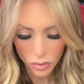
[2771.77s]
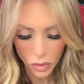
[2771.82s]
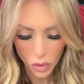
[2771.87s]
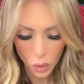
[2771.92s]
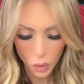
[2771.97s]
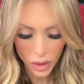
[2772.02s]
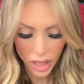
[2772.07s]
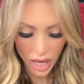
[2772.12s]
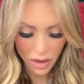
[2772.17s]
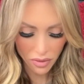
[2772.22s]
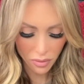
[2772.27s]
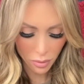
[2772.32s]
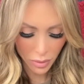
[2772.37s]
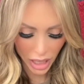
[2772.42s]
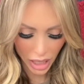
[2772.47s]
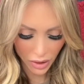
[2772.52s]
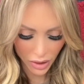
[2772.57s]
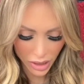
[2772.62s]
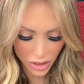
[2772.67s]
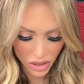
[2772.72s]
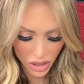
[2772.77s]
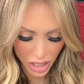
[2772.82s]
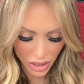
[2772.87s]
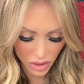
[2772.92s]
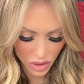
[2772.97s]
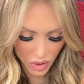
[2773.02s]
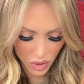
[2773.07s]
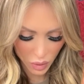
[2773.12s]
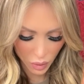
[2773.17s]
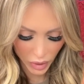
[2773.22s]
We have marriage and
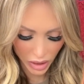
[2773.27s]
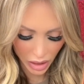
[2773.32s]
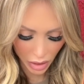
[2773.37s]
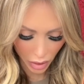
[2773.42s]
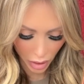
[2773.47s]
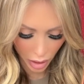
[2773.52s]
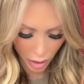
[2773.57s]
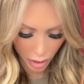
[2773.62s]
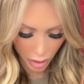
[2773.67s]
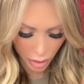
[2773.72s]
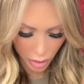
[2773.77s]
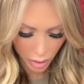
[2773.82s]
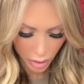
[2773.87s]
sweetheart.